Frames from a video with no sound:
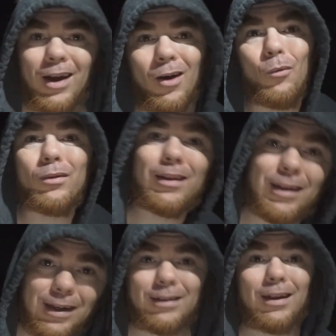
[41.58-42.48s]
down with the
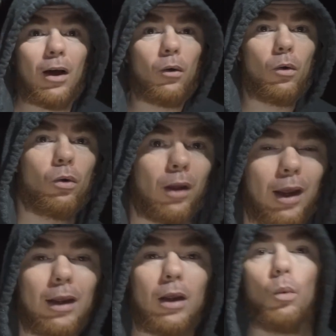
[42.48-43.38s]
get down,
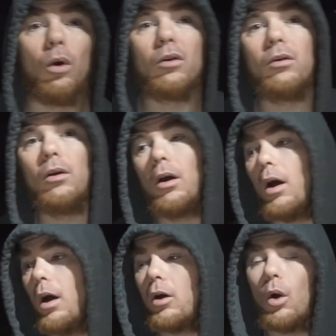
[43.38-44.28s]
okay? He wants
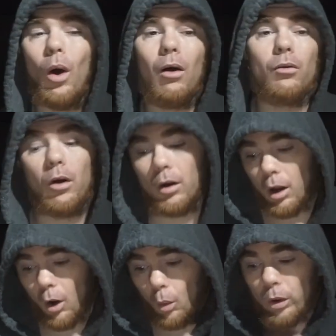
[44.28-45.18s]
to go out there, and
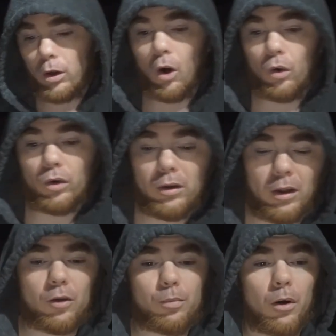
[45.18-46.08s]
we know the
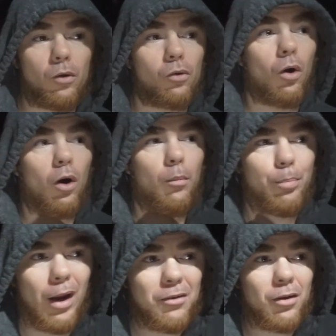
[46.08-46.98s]
Diaz brothers are
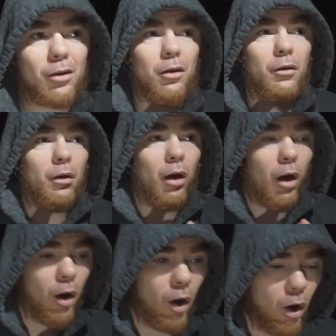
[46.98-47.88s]
basically
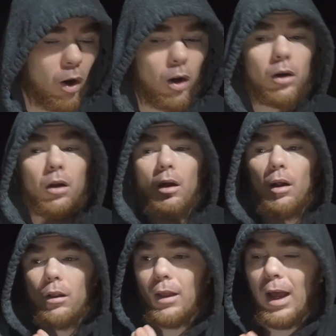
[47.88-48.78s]
on
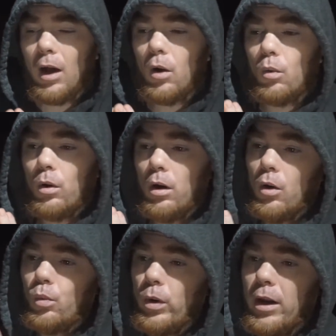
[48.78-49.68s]
that
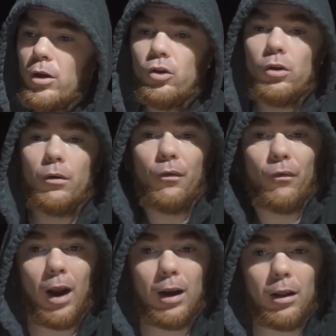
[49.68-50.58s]
range of
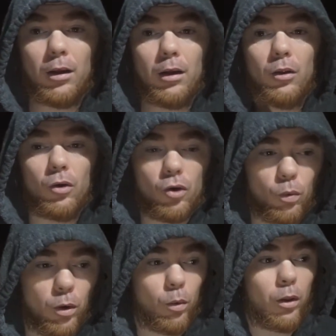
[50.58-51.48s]
fighting in their
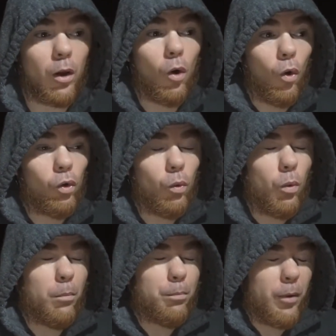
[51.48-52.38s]
career where they only
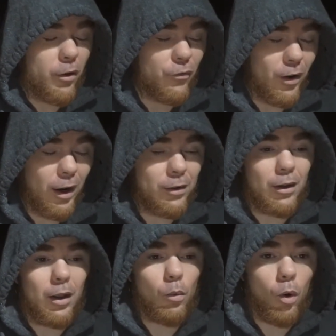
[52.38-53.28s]
want big fights
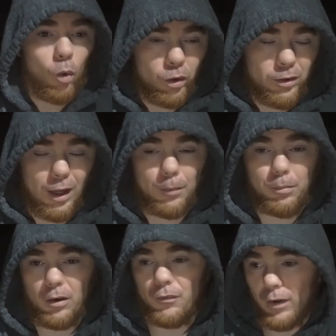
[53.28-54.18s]
and they will only take
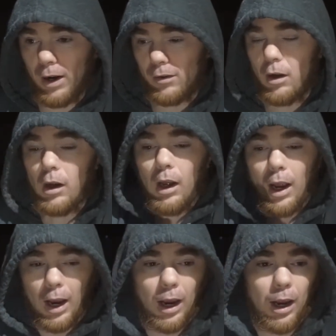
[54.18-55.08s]
big fights.
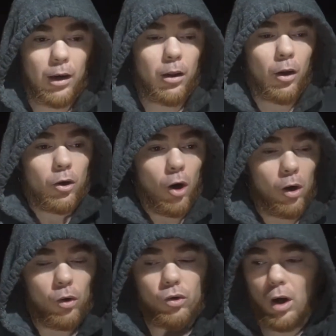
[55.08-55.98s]
And
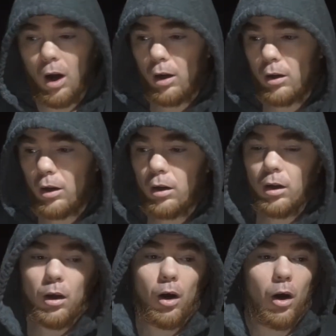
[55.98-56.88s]
Carloscondit
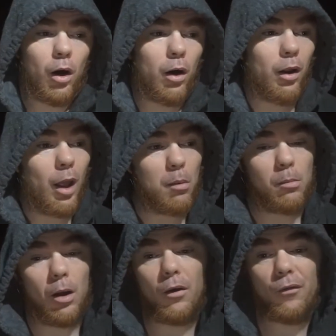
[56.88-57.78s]
on
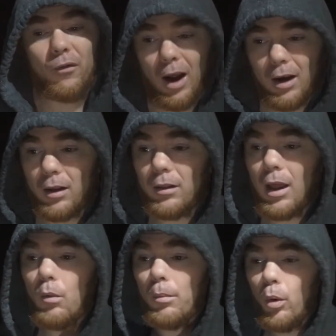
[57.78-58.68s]
MMA Fighting,
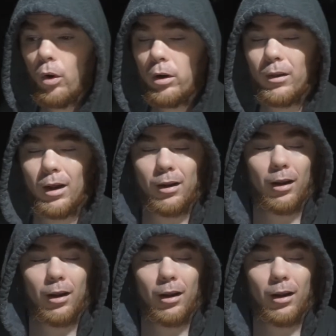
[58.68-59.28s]
they reported that